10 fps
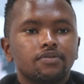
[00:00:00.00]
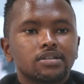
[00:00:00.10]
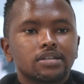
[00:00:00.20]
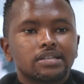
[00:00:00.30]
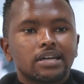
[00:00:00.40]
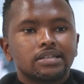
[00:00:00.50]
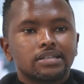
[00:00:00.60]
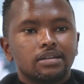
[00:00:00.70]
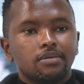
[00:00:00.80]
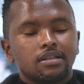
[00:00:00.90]
in Physical
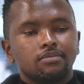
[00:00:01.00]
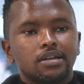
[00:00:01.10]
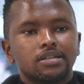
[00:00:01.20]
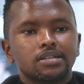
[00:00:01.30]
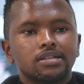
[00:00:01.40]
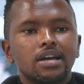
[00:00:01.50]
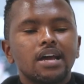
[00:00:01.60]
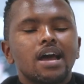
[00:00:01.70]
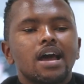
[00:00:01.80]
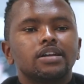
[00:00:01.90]
Sciences and Mathematics,
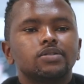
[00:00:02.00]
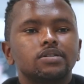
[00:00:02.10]
and